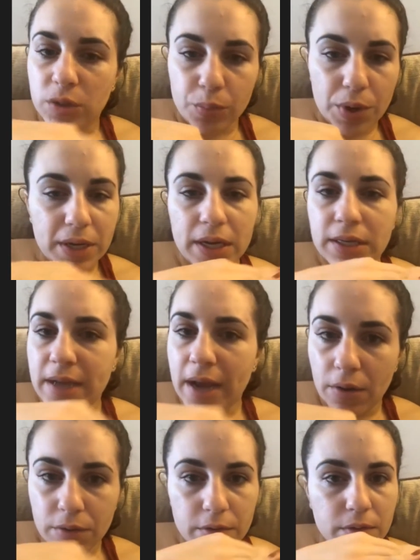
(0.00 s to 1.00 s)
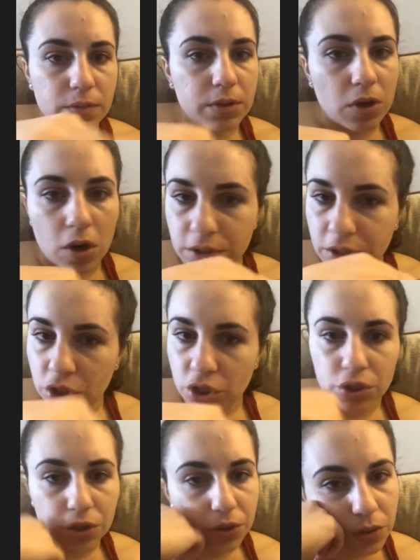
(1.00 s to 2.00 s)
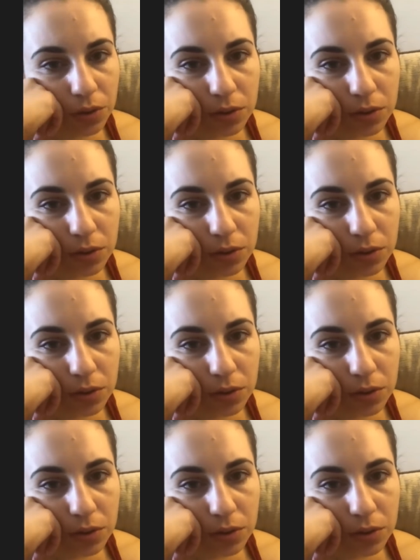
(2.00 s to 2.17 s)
breaking down the scar tissue.